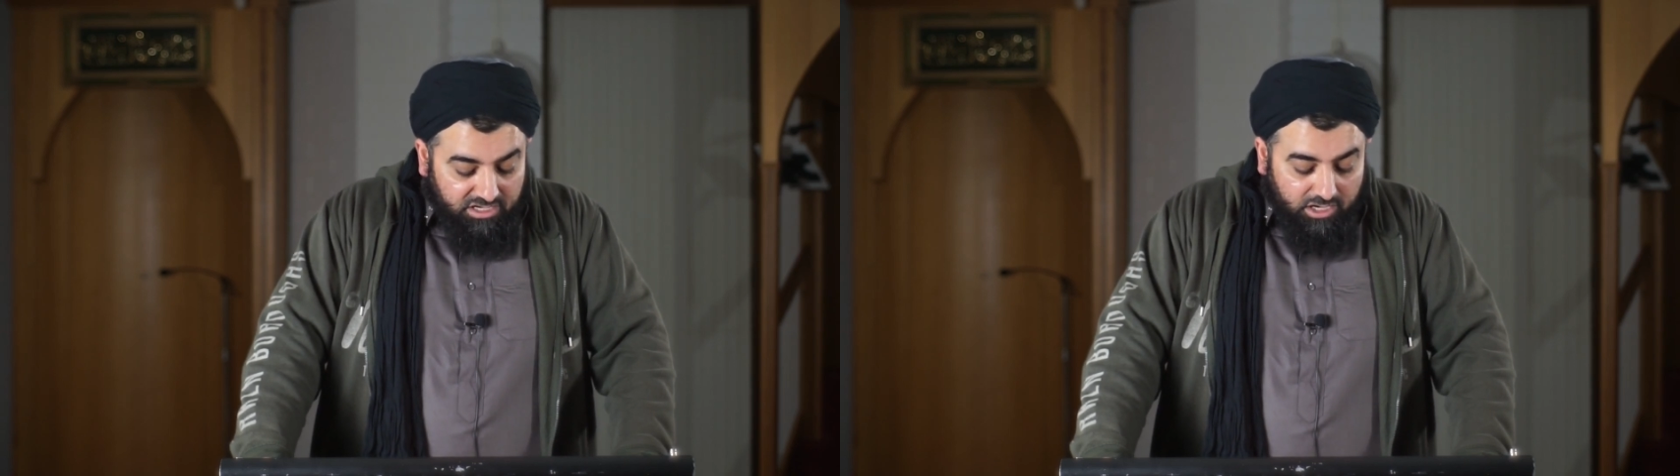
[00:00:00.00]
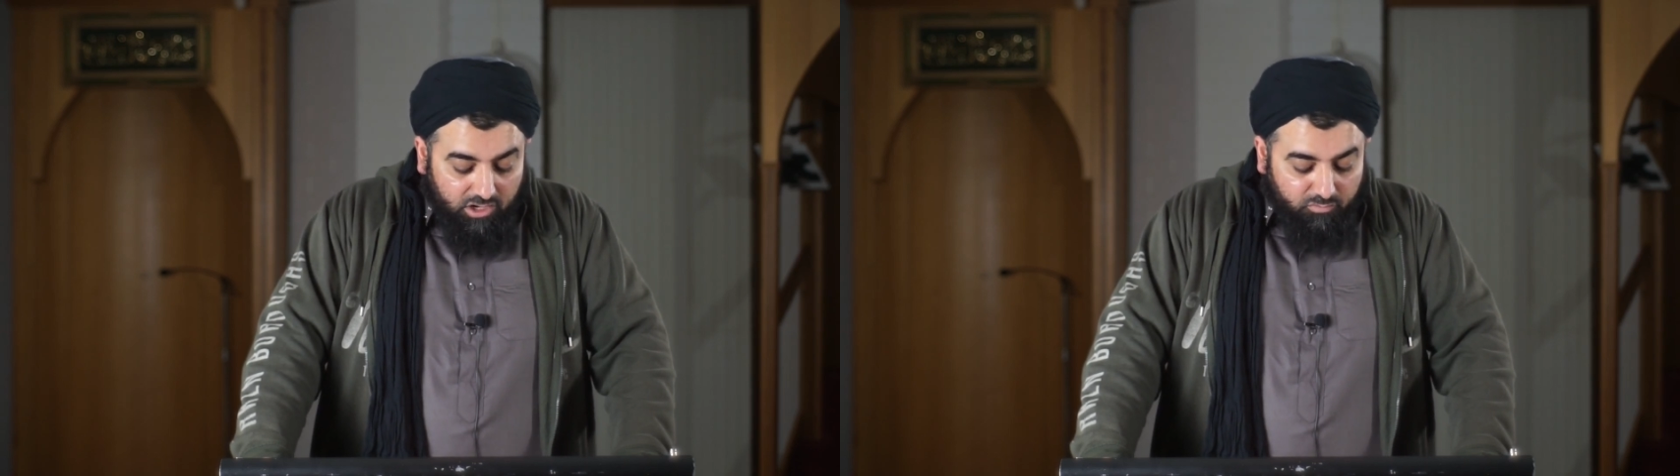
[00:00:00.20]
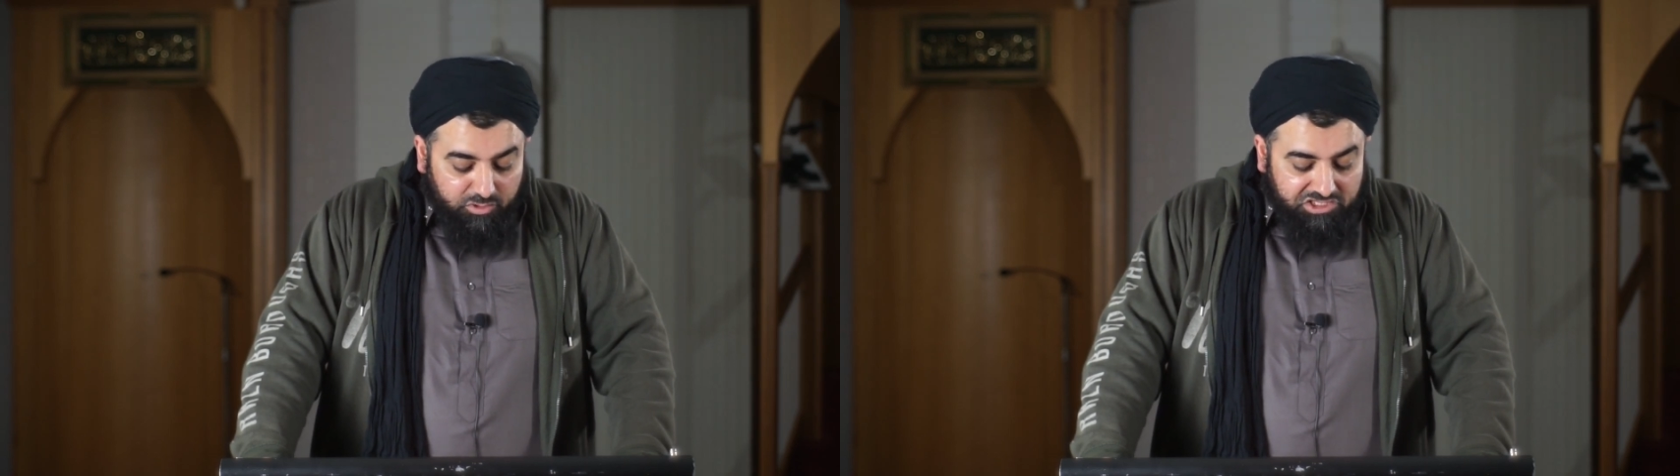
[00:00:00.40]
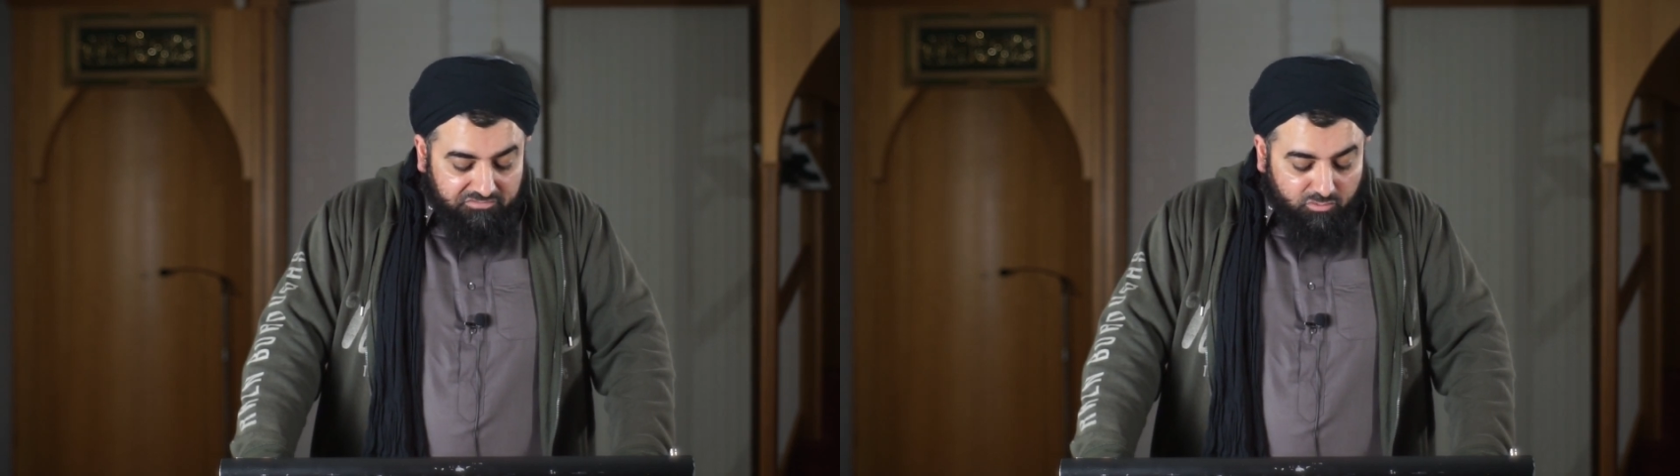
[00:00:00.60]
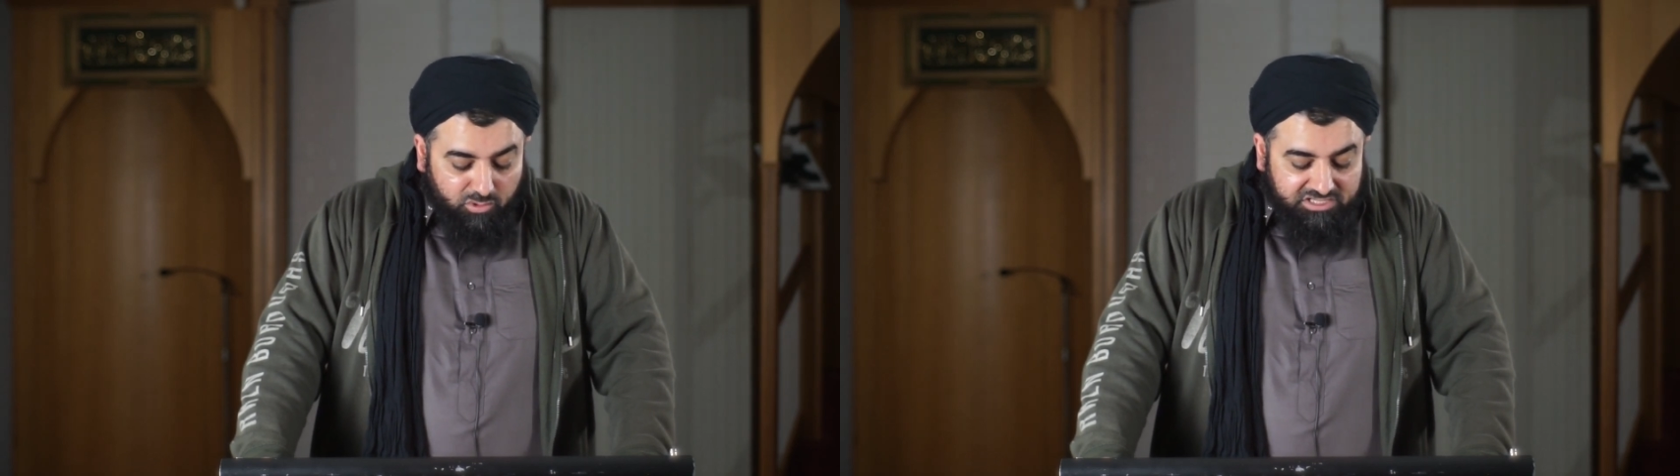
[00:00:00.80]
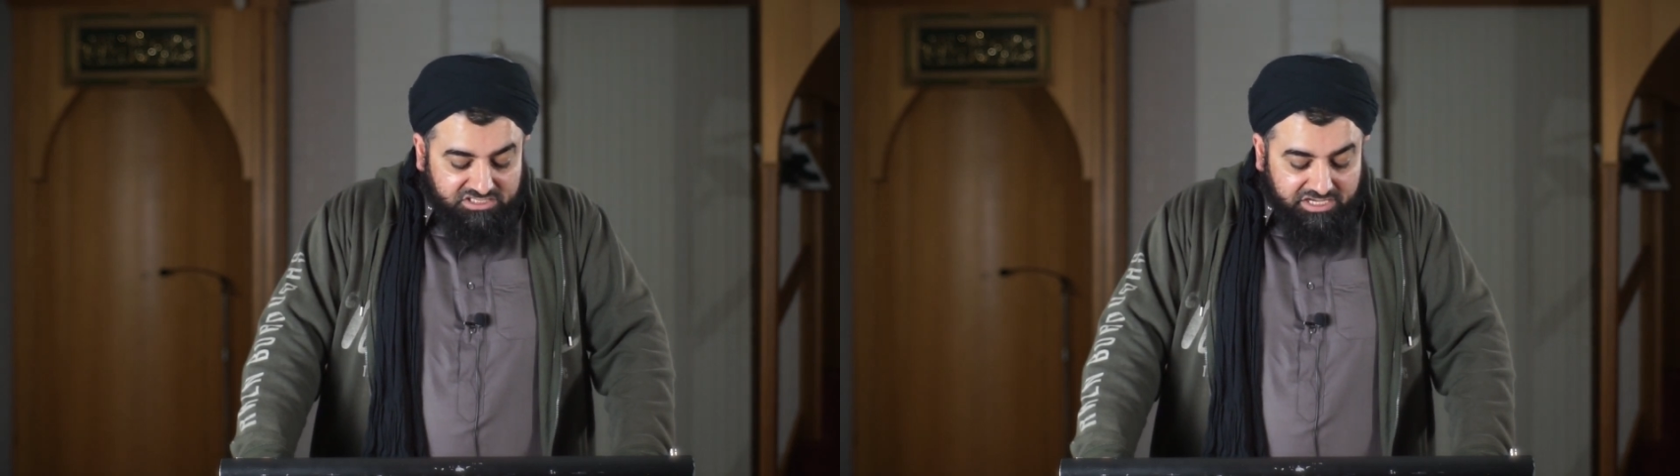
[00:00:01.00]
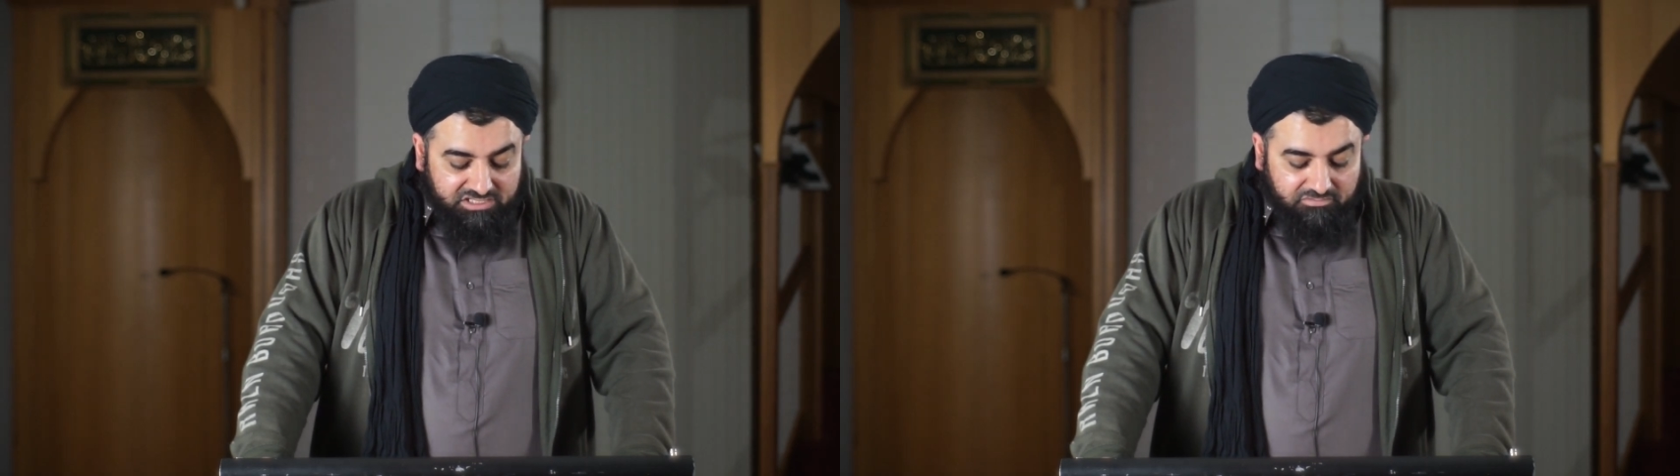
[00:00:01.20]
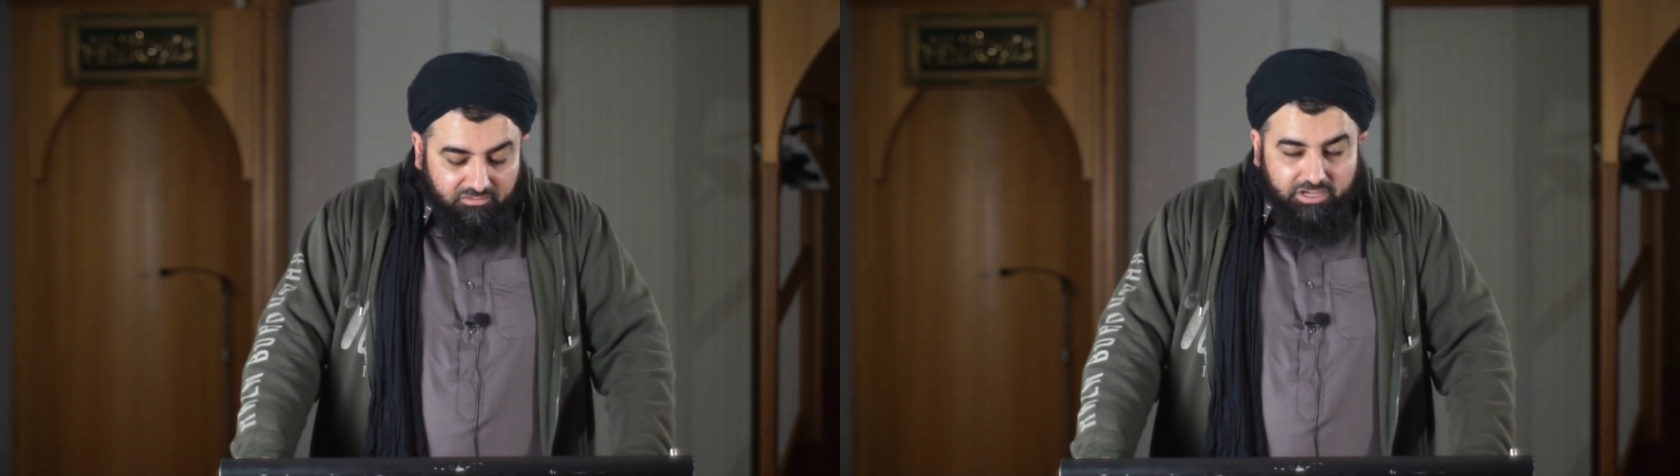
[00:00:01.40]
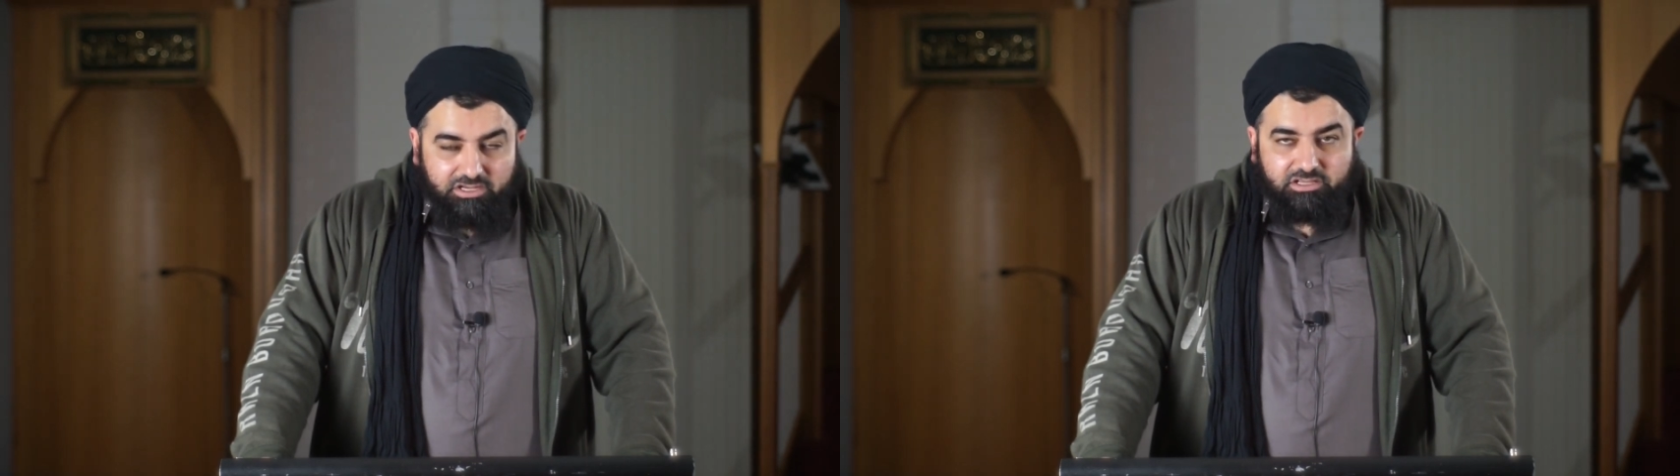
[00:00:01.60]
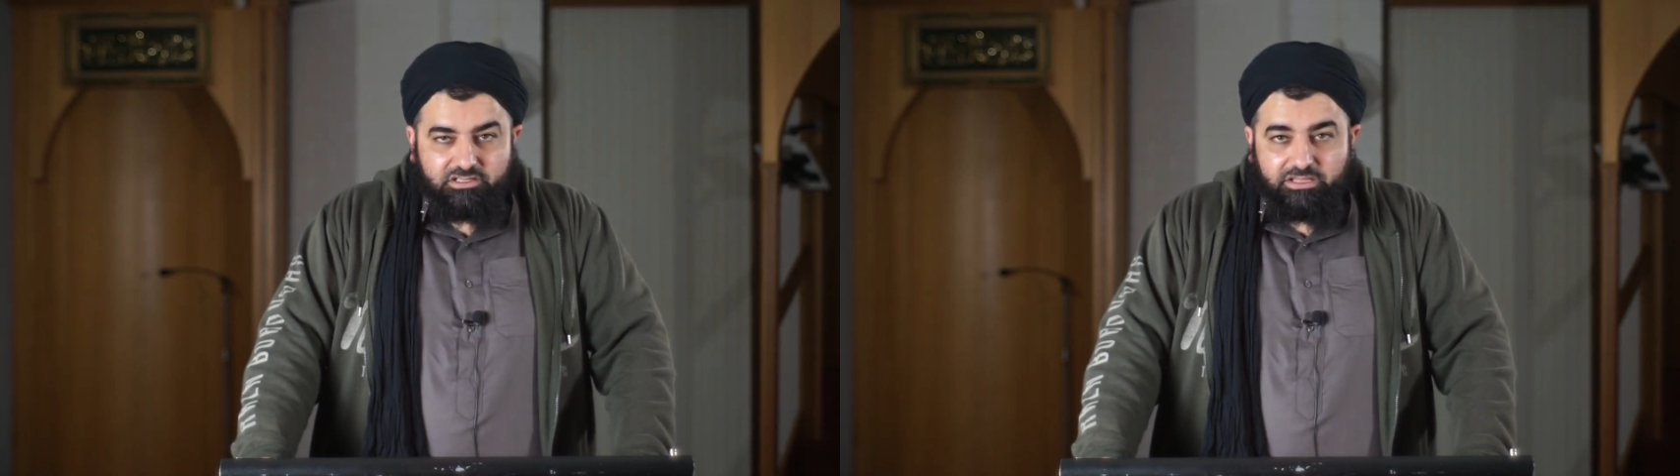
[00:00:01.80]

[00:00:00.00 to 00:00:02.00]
uh, of which four are sanctified.